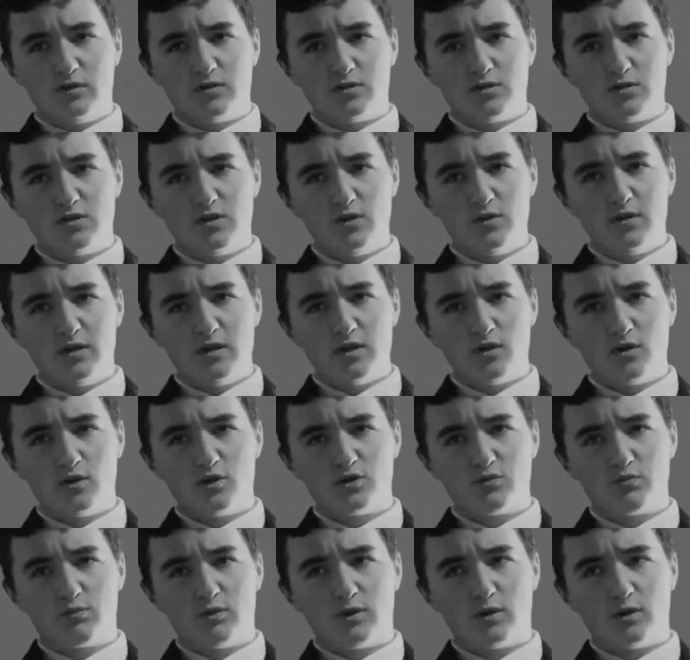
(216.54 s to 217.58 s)

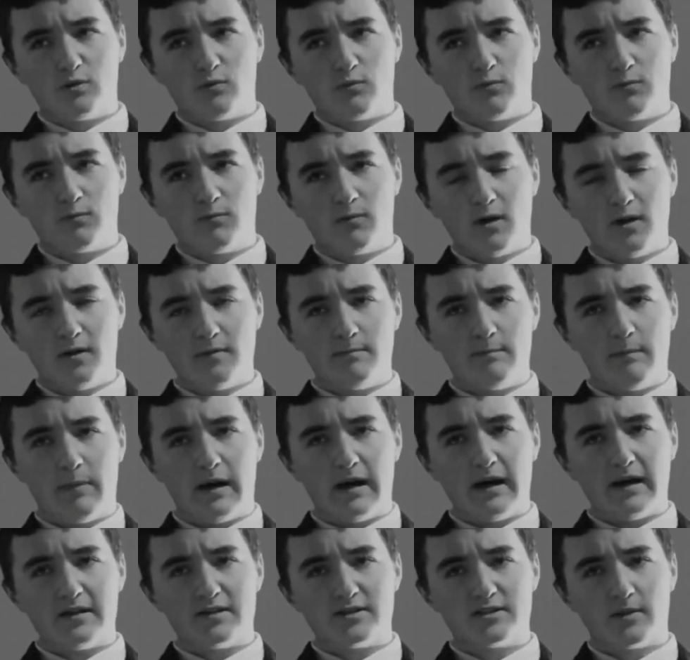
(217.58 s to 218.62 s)
studios were run
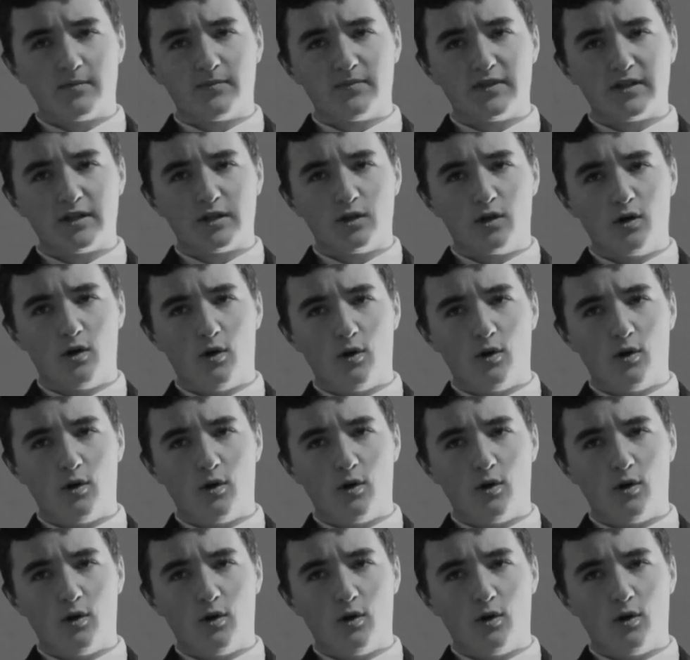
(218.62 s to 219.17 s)
by something